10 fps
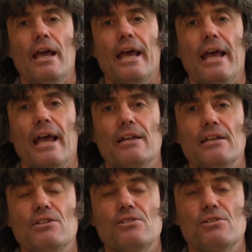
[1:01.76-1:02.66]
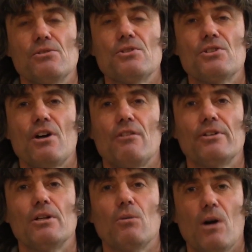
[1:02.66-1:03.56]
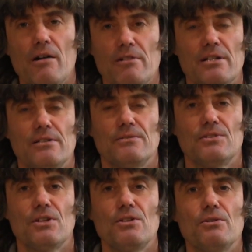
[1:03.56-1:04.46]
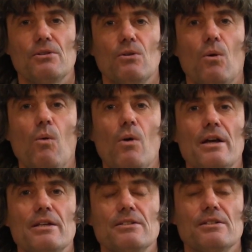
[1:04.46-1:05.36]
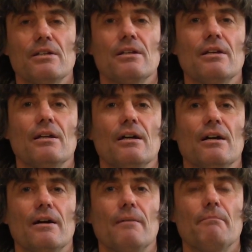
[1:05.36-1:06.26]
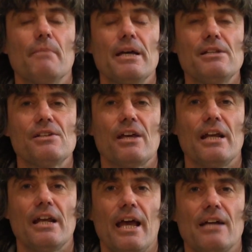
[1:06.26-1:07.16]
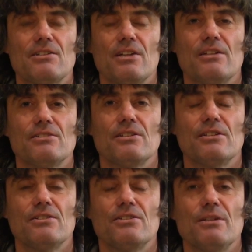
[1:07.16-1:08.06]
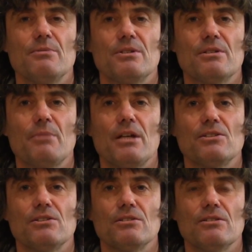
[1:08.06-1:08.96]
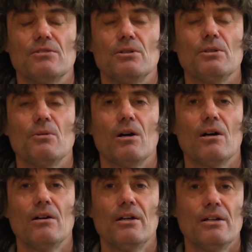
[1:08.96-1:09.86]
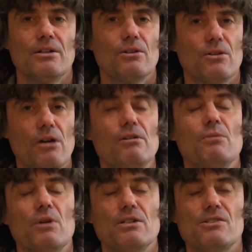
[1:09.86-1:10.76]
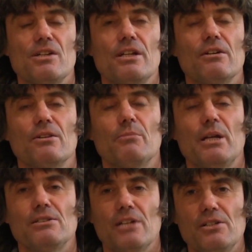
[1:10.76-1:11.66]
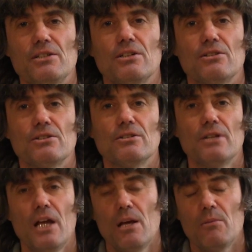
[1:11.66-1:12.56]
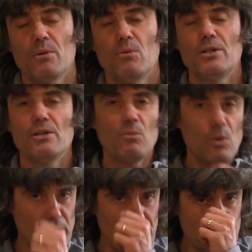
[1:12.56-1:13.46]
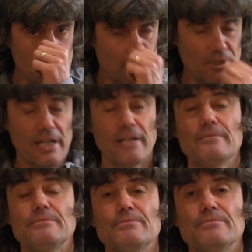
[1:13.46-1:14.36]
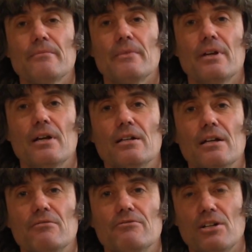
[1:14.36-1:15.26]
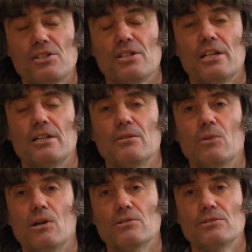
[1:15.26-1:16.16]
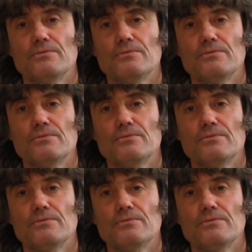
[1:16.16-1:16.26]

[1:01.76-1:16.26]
and into self-inquiry, so you can always maintain access to this deepest dimension of who you are, not only when you're sitting on the meditation cushion, but when you're walking and talking and functioning in the world.